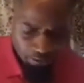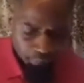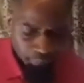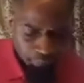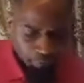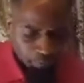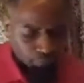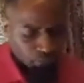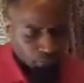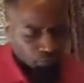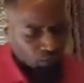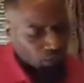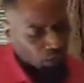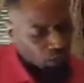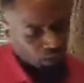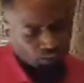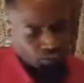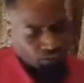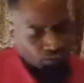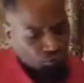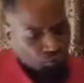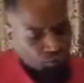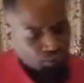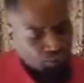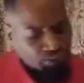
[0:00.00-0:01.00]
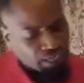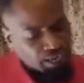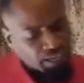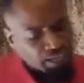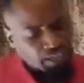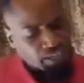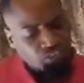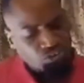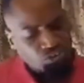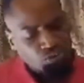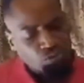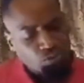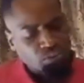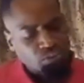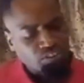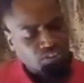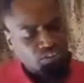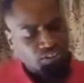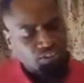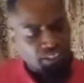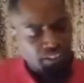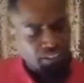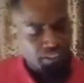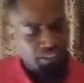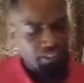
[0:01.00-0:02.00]
People of God, there's three things you will
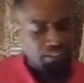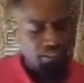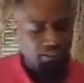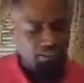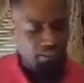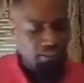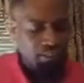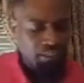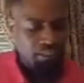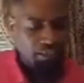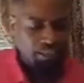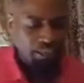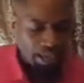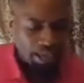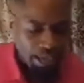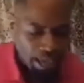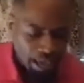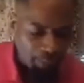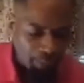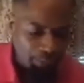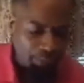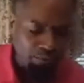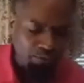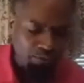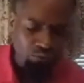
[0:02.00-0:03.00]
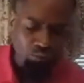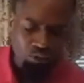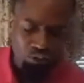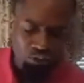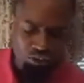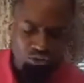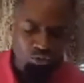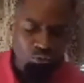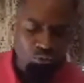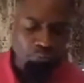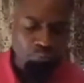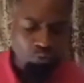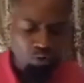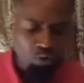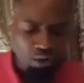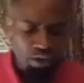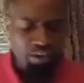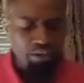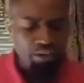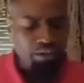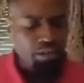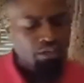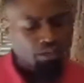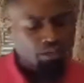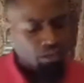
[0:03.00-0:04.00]
see happen when you
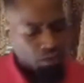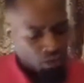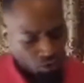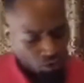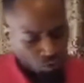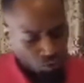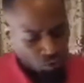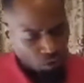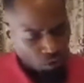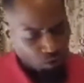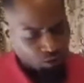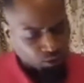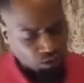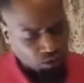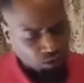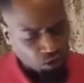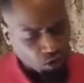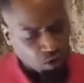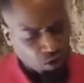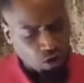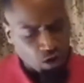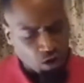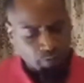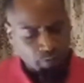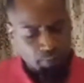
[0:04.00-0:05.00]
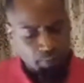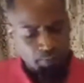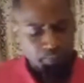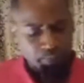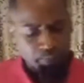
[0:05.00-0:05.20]
pray on one accord.